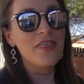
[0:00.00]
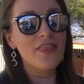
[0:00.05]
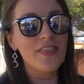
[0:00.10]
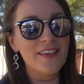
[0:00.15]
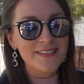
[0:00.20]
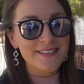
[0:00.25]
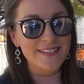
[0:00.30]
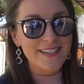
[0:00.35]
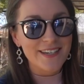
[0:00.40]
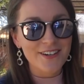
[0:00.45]

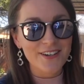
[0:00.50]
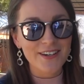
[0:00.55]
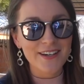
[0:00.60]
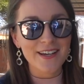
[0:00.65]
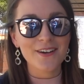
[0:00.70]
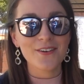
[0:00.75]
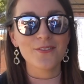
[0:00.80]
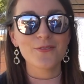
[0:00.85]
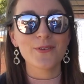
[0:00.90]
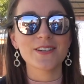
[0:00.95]
this
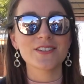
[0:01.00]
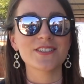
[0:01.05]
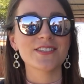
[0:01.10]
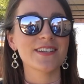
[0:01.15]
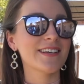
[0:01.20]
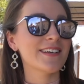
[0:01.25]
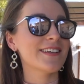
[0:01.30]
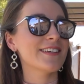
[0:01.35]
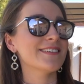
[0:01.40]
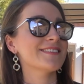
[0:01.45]
area, which
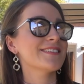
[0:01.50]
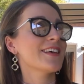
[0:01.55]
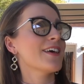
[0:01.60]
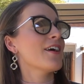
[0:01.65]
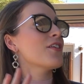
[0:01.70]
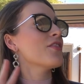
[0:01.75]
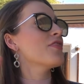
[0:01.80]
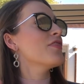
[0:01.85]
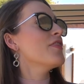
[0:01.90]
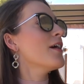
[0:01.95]
is
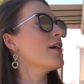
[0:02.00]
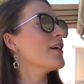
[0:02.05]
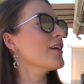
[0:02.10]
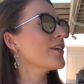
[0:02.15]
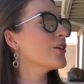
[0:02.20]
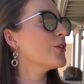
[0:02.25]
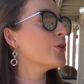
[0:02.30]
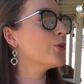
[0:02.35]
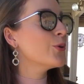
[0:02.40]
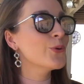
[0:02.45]
the
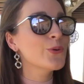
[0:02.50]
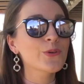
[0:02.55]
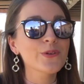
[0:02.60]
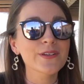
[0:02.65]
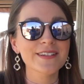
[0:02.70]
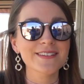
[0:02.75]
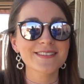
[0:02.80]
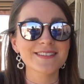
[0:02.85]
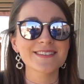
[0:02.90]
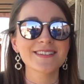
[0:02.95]

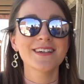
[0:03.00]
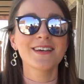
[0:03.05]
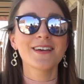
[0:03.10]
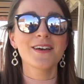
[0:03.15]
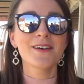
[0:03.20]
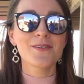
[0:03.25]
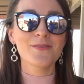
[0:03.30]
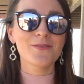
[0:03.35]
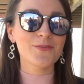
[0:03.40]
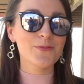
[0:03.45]
coolest
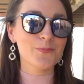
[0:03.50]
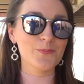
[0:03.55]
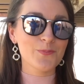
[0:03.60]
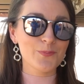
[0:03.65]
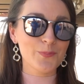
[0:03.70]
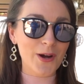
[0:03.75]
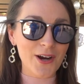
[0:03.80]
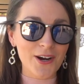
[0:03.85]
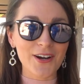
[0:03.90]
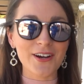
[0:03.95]

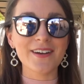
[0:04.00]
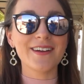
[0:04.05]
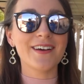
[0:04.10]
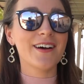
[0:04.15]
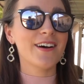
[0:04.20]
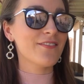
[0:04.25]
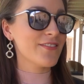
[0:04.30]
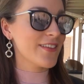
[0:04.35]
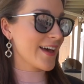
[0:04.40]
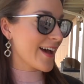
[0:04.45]
part
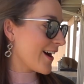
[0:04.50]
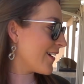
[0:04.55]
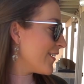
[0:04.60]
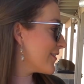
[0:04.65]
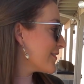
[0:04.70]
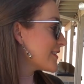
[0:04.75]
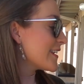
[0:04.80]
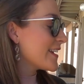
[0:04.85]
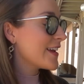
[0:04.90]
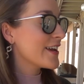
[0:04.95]
of the
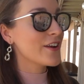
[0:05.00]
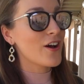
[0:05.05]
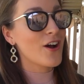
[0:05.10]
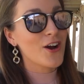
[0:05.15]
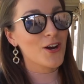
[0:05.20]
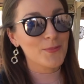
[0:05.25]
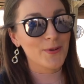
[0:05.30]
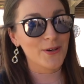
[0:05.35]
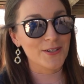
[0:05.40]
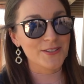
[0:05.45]
house in
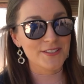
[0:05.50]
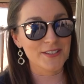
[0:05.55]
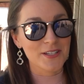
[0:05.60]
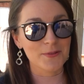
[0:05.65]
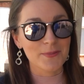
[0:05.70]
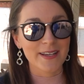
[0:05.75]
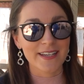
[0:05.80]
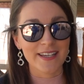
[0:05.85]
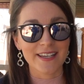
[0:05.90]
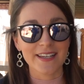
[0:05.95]
our personal
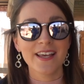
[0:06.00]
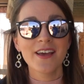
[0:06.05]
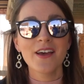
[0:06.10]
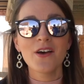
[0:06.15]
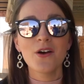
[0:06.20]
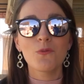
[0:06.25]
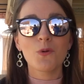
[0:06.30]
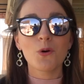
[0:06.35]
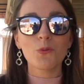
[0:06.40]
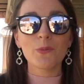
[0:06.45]
opinion.
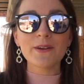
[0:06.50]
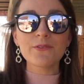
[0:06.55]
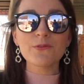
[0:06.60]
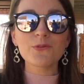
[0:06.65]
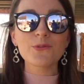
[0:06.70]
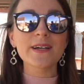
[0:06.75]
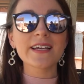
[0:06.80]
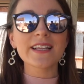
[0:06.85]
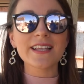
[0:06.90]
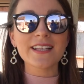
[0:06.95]
What we
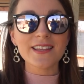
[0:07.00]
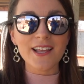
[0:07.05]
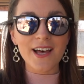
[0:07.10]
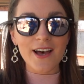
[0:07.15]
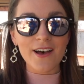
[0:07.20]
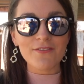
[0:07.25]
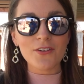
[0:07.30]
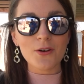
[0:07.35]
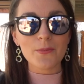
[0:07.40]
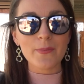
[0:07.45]
really
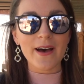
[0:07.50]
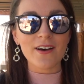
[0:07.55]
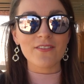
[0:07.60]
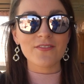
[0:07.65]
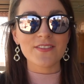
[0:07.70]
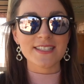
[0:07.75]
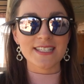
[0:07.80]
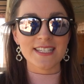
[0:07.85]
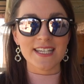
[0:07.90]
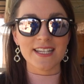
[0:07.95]
love about
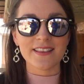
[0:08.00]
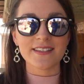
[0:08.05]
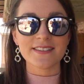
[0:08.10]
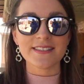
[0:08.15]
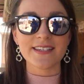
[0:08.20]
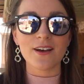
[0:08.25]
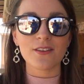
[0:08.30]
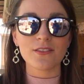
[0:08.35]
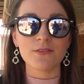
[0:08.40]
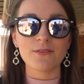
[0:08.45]
visiting the
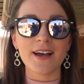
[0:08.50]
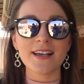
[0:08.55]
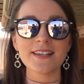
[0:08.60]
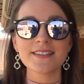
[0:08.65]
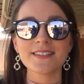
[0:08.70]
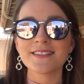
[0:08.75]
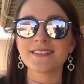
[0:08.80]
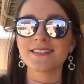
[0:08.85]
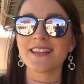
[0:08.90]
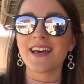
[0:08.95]

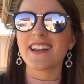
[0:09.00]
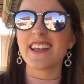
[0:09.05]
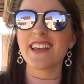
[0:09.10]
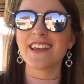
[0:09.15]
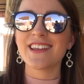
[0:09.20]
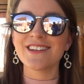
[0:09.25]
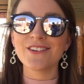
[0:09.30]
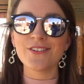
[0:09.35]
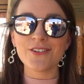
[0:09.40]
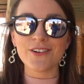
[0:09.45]
Southwest is that
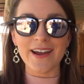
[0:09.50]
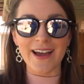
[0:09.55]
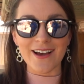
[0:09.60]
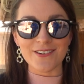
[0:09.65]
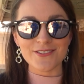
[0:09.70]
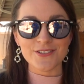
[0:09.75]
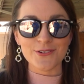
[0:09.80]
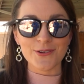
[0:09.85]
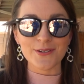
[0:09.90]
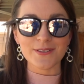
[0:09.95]

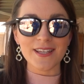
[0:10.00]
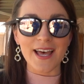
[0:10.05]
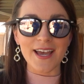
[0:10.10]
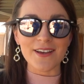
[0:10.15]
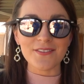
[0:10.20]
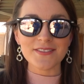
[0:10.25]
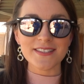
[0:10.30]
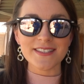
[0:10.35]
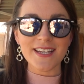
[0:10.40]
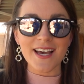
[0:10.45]
indoor-outdoor
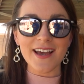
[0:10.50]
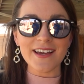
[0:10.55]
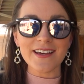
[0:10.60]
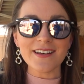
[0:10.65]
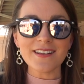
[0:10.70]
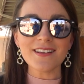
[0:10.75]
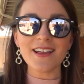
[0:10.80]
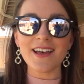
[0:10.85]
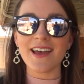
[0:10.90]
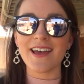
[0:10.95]

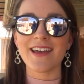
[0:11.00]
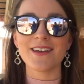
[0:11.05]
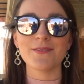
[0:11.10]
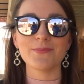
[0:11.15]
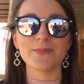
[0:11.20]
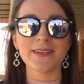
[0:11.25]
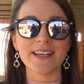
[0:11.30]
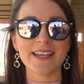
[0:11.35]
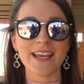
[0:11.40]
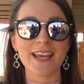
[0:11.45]
lifestyle and
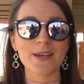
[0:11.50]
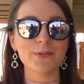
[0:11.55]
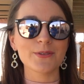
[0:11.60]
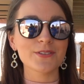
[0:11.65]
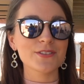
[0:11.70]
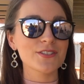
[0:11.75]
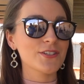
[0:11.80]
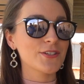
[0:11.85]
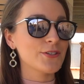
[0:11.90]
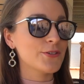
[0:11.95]
being
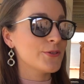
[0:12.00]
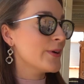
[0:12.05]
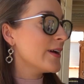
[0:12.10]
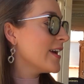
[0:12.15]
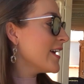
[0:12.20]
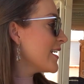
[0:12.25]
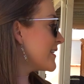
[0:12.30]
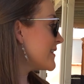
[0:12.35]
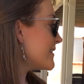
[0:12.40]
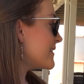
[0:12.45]
able to
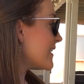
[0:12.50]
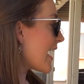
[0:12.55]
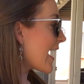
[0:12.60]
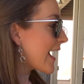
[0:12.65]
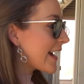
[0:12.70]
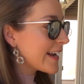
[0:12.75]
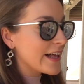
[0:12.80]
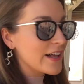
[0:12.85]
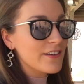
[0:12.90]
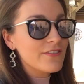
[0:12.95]

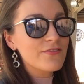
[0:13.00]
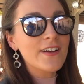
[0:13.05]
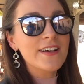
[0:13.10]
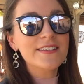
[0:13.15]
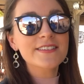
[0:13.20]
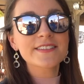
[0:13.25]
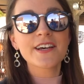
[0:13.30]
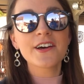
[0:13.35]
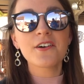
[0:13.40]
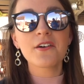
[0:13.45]
dine al
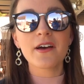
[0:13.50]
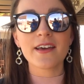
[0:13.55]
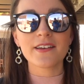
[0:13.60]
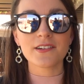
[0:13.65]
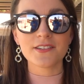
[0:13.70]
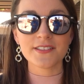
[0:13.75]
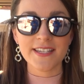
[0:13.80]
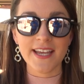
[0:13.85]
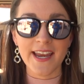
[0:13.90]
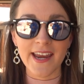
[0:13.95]
fresco,
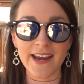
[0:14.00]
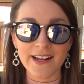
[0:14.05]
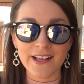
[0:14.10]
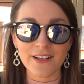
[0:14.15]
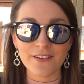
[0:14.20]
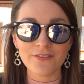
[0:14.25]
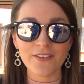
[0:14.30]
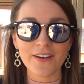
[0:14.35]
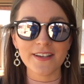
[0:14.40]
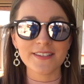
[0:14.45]
entertain
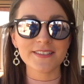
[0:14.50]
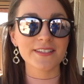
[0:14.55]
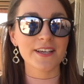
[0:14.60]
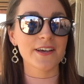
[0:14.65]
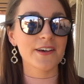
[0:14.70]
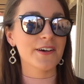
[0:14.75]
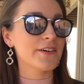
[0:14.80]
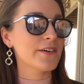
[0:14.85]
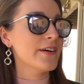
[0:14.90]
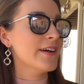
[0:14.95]
al
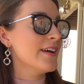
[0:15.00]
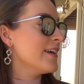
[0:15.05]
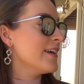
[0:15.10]
fresco.